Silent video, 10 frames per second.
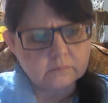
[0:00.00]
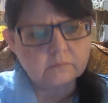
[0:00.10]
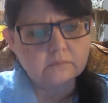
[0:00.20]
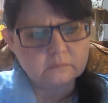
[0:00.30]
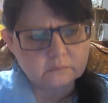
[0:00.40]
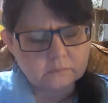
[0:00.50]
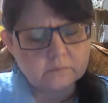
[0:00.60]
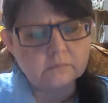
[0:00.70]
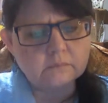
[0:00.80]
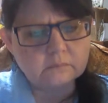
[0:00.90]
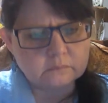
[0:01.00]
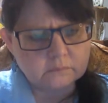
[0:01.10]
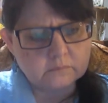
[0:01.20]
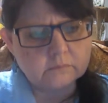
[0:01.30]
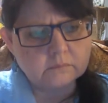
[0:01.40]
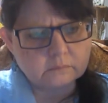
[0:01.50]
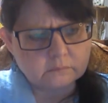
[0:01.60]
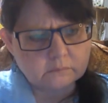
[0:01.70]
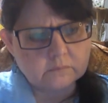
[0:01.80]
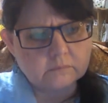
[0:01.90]

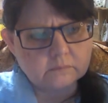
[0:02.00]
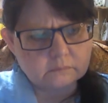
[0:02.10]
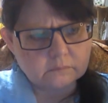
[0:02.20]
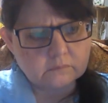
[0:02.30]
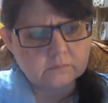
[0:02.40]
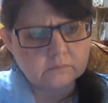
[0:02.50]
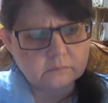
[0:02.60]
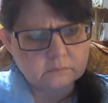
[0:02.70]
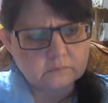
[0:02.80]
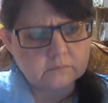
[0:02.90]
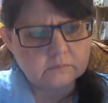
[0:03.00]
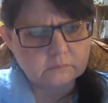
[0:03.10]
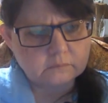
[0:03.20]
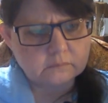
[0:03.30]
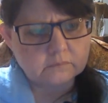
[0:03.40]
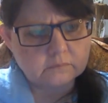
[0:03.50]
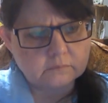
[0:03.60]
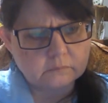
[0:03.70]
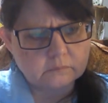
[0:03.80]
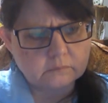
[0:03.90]

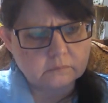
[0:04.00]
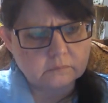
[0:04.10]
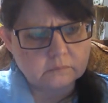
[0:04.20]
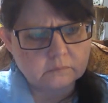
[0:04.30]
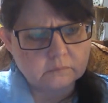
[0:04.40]
(not speaking)